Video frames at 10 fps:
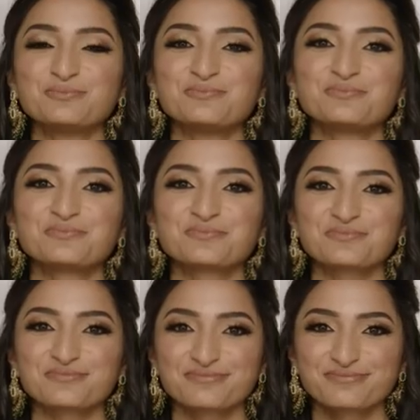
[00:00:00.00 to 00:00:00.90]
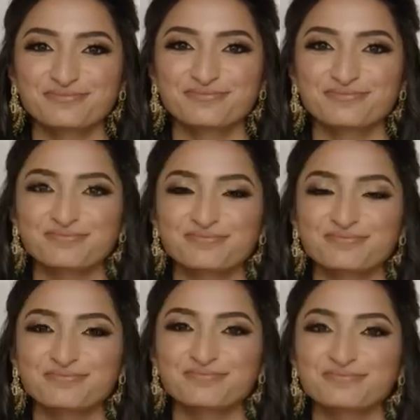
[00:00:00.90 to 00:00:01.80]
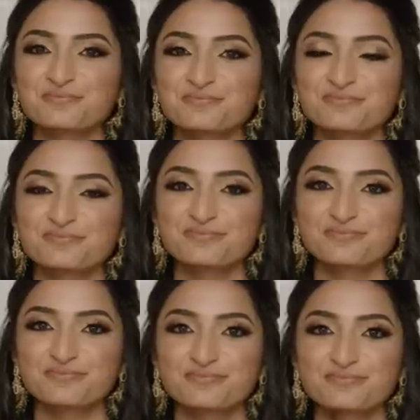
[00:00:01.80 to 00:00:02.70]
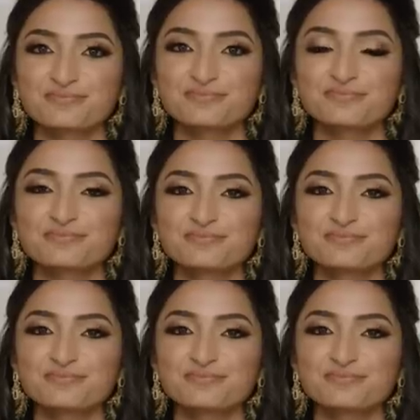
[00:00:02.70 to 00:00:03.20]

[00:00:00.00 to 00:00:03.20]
This person isn't speaking.